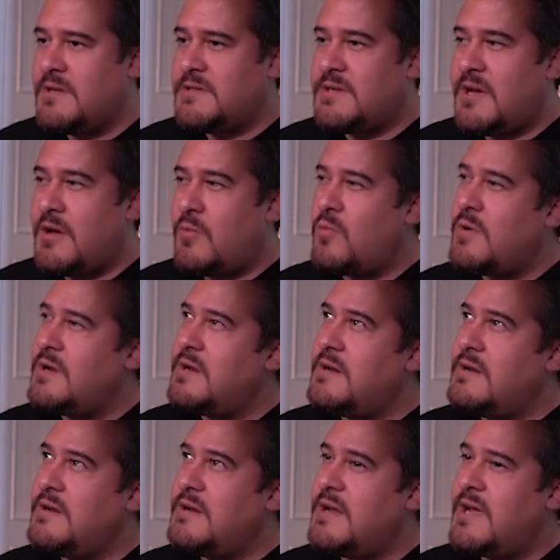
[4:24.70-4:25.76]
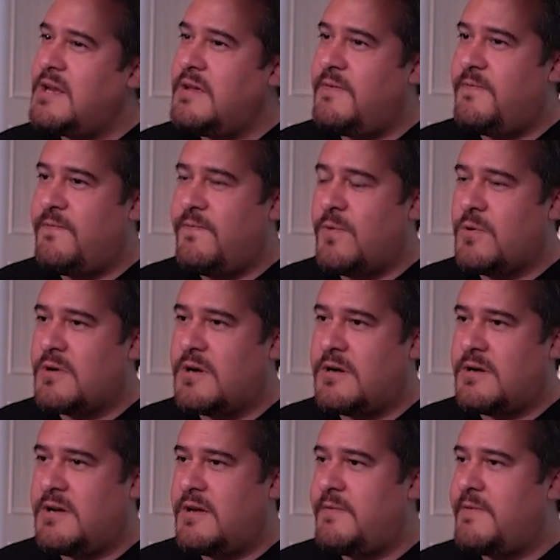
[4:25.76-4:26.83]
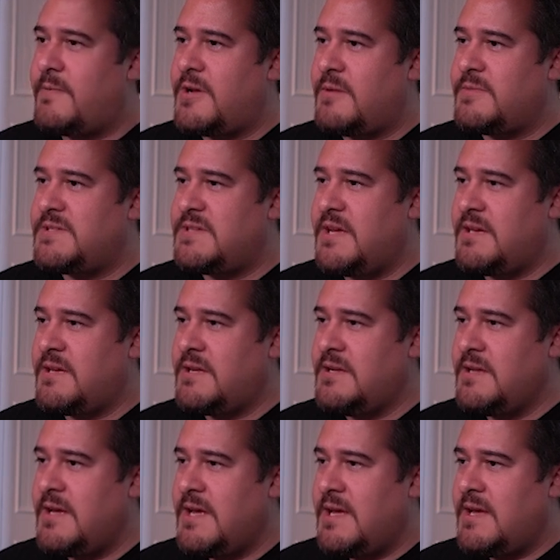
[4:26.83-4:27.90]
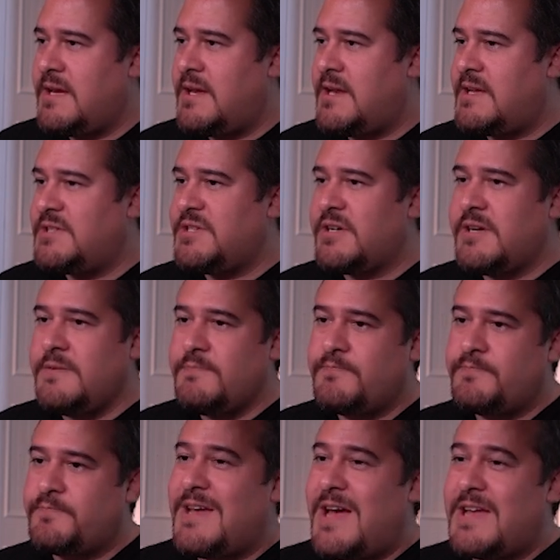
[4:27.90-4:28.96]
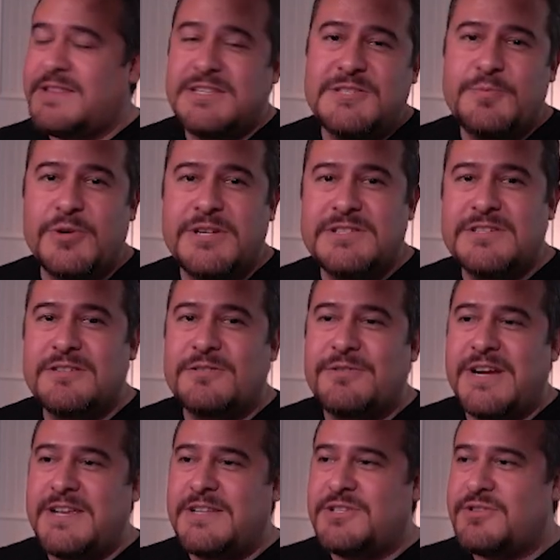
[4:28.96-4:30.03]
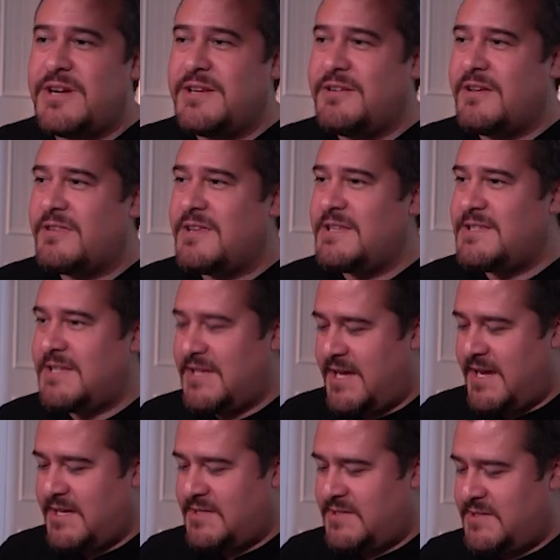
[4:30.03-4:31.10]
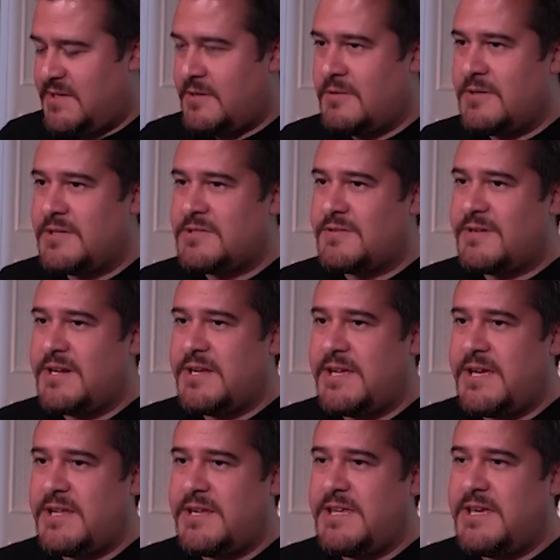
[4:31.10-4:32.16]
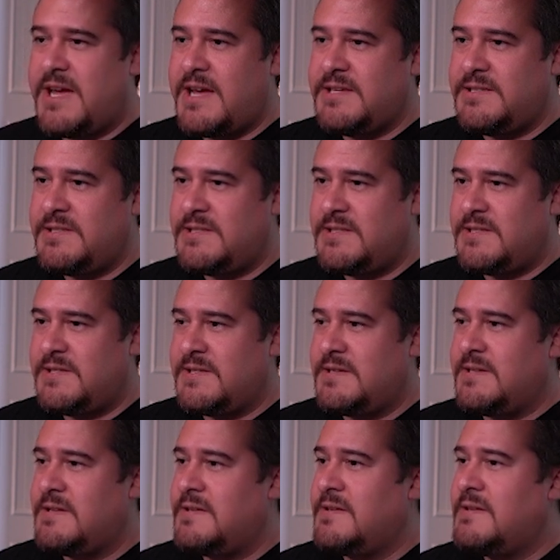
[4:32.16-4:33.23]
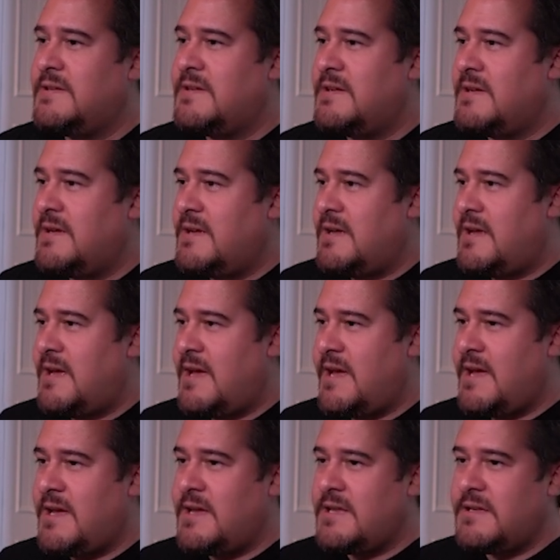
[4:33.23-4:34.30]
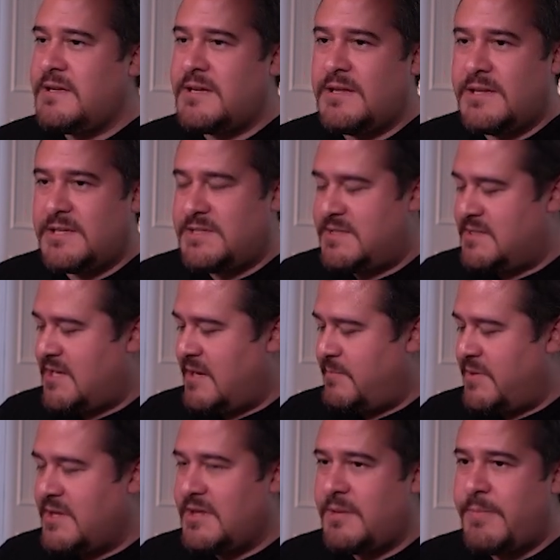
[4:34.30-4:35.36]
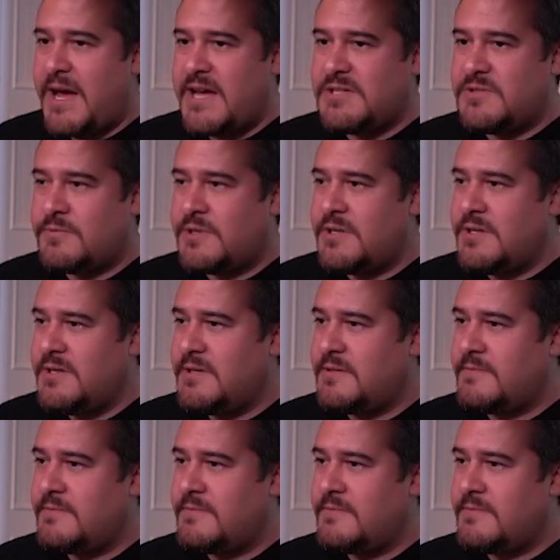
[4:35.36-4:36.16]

Uh, 194, if I'm not mistaken. Hit enter. At this point, it's gonna go ahead and try to authenticate. So let's go ahead and hit yes. And let's type in the password.